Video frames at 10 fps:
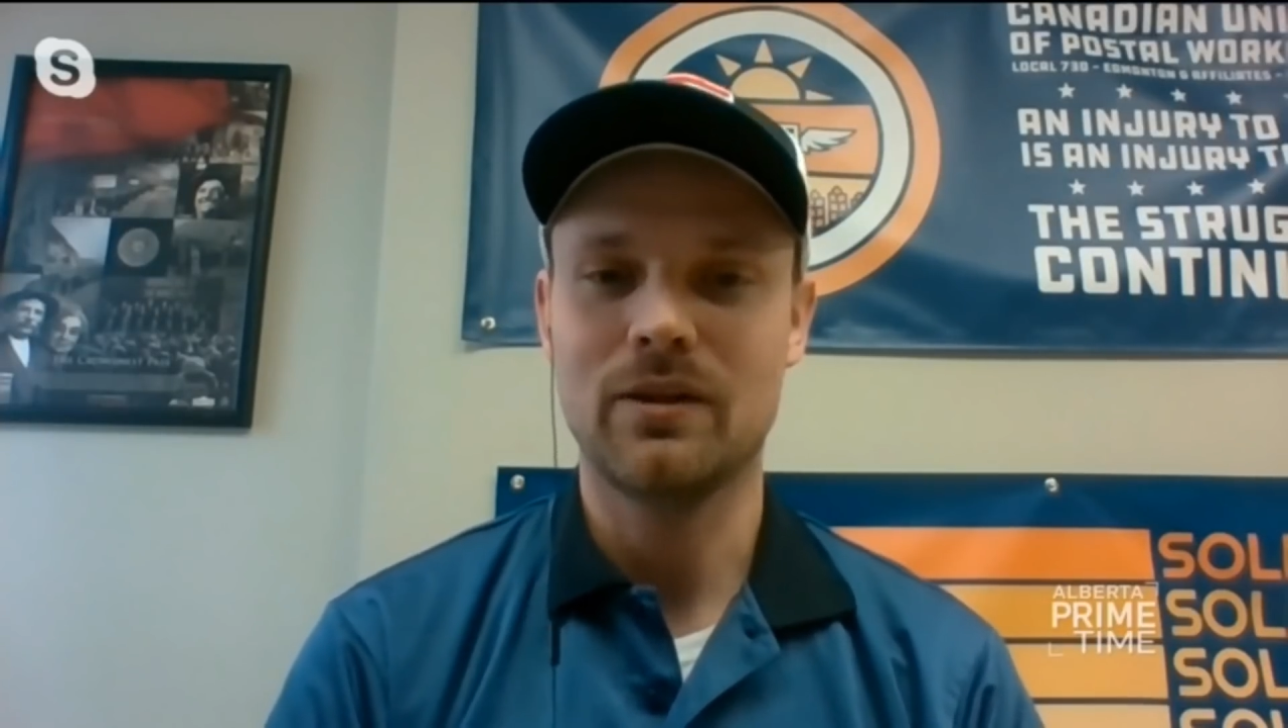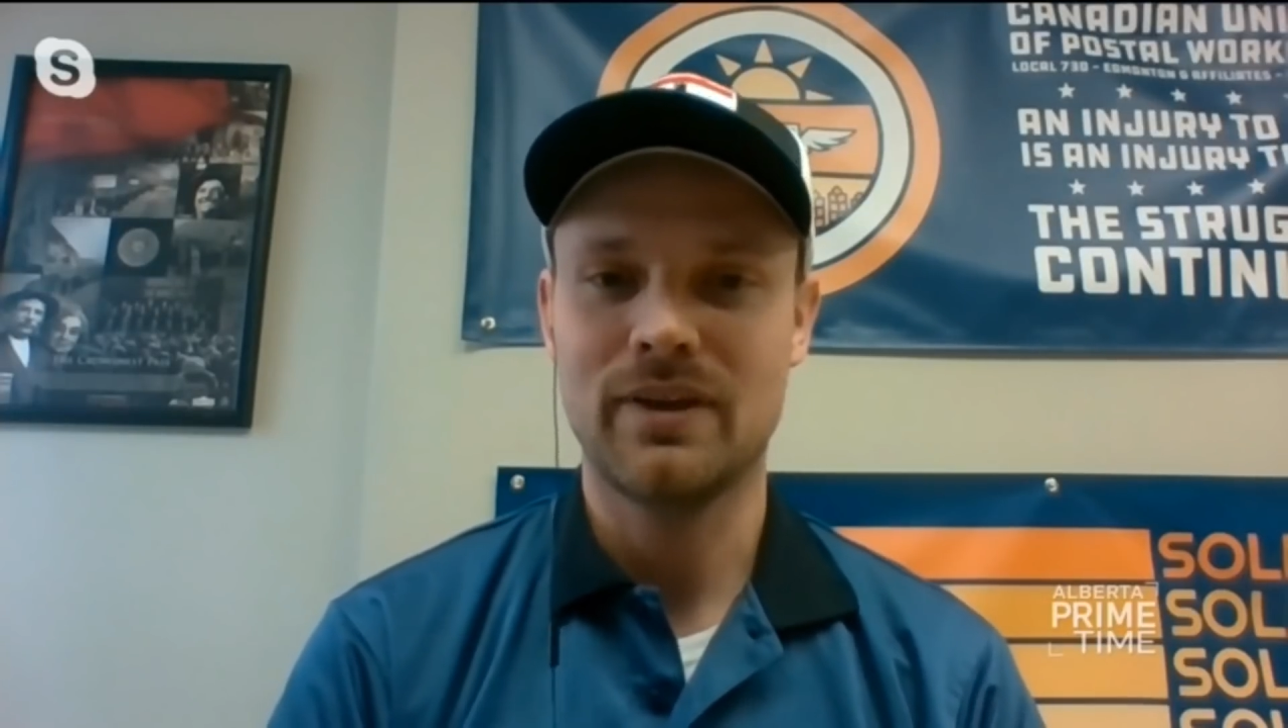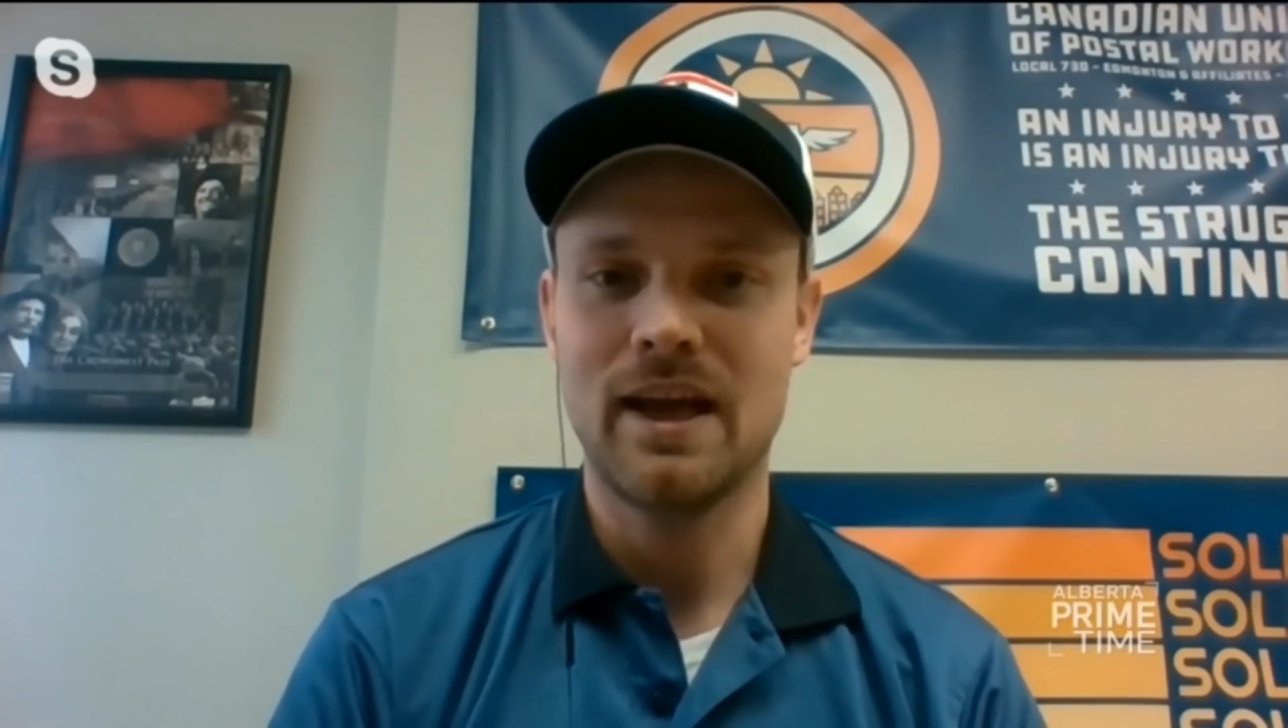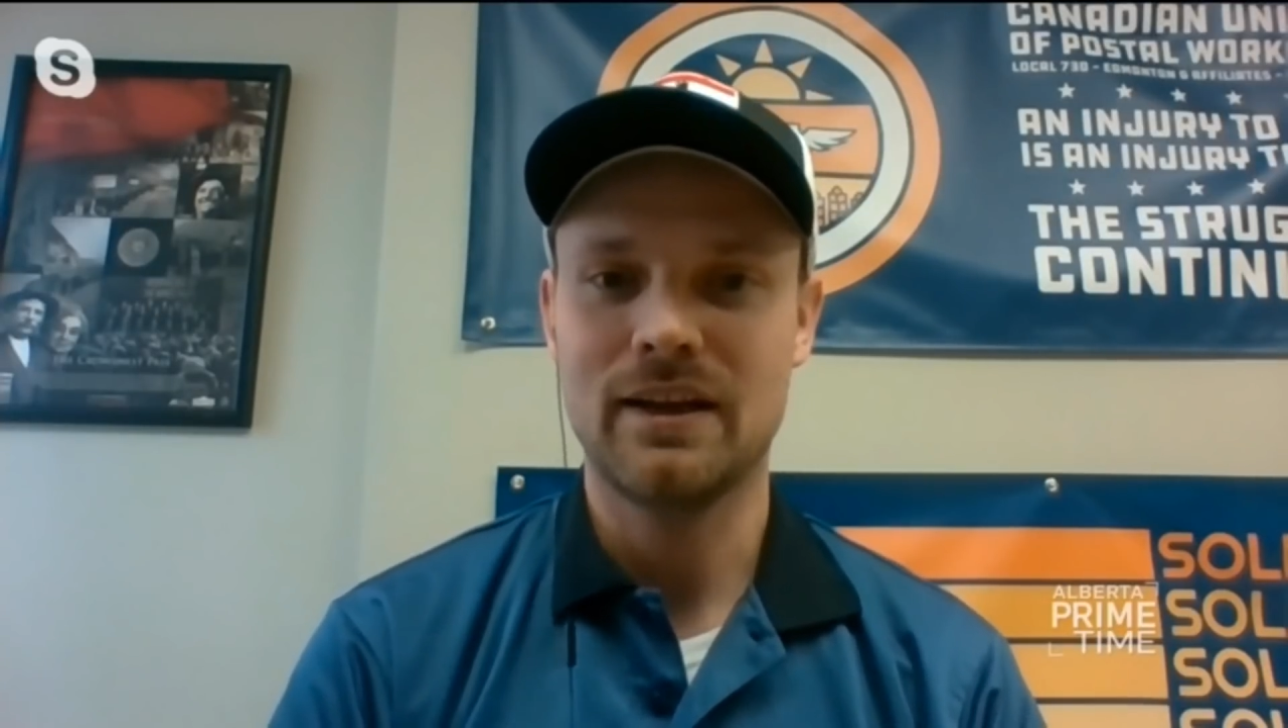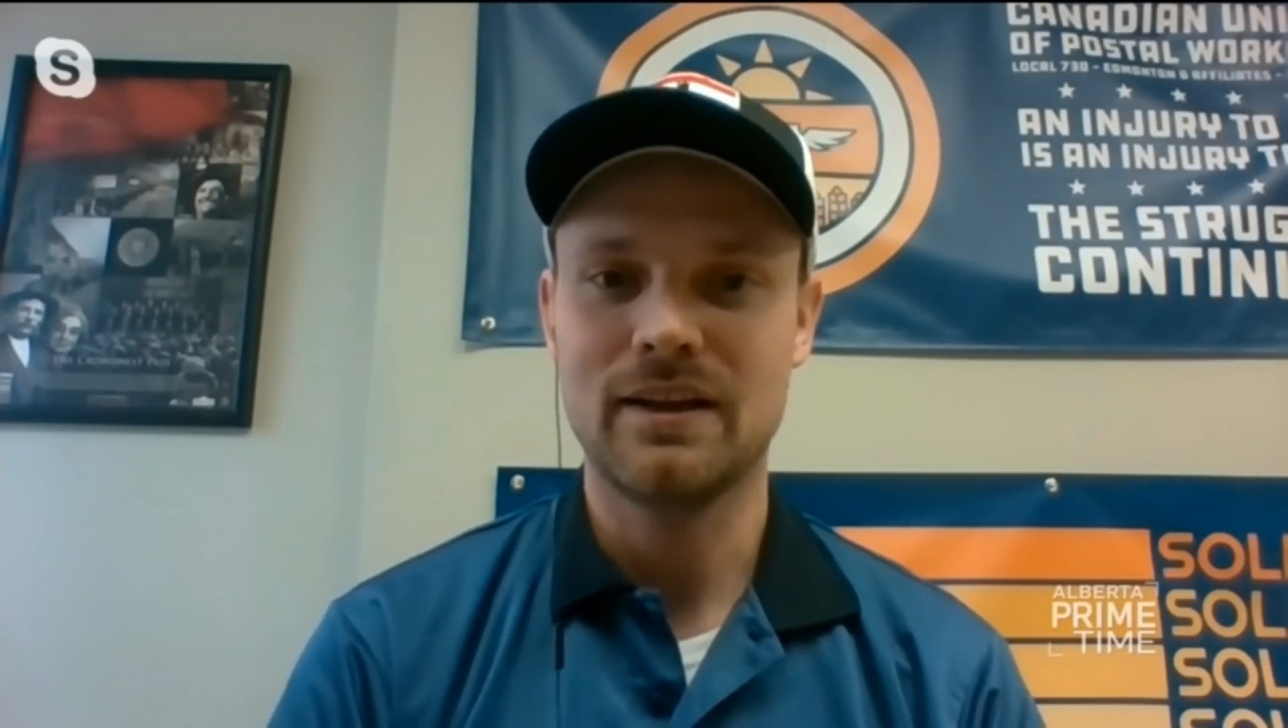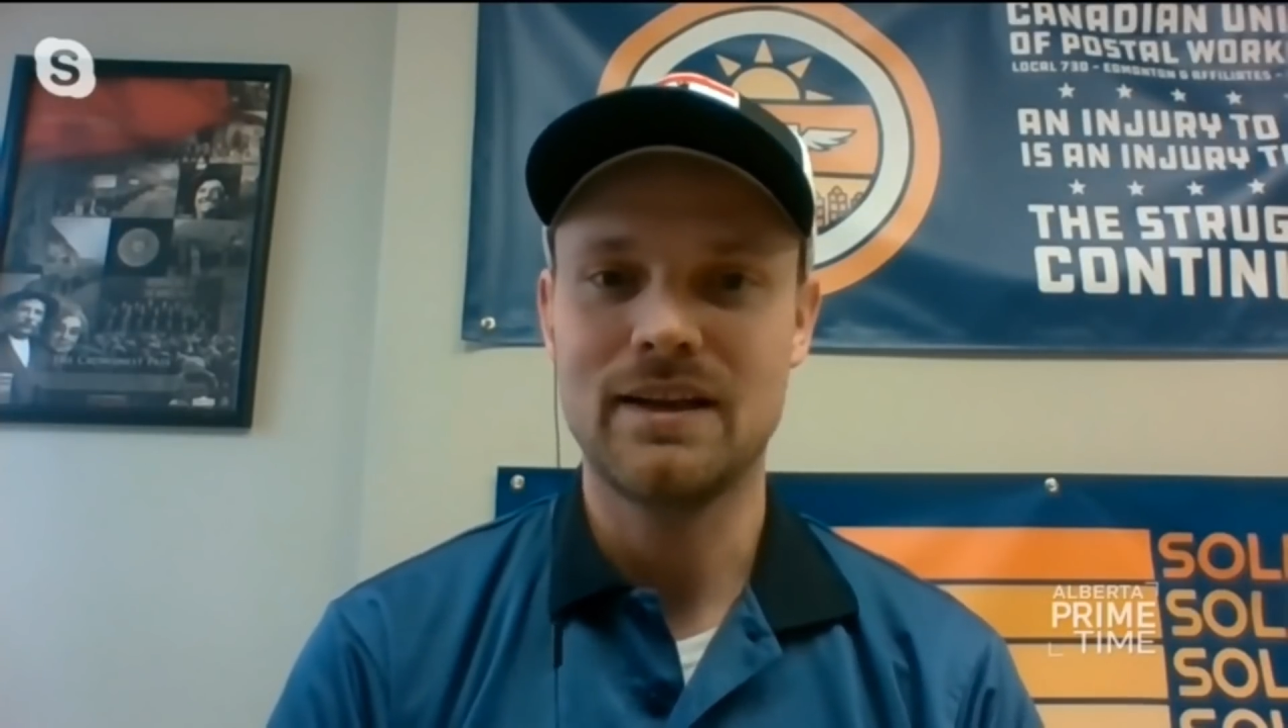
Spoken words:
of Canada